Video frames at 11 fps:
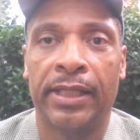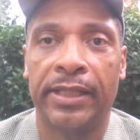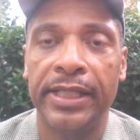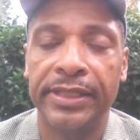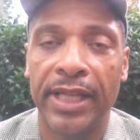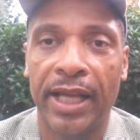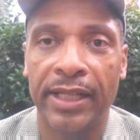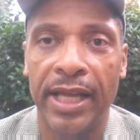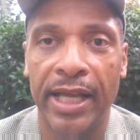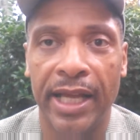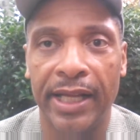Nissan,
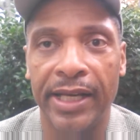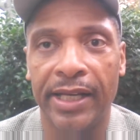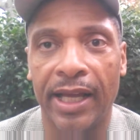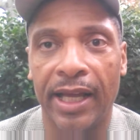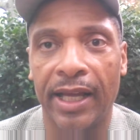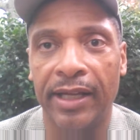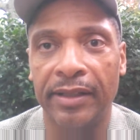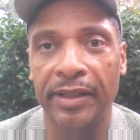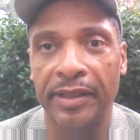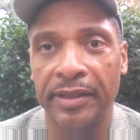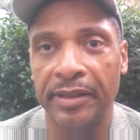and
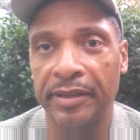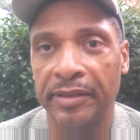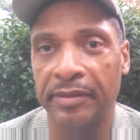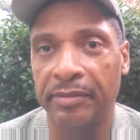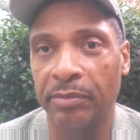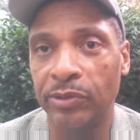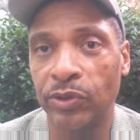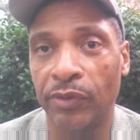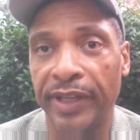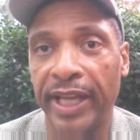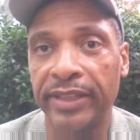
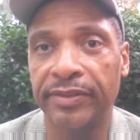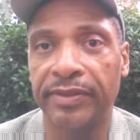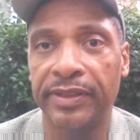bonjour, this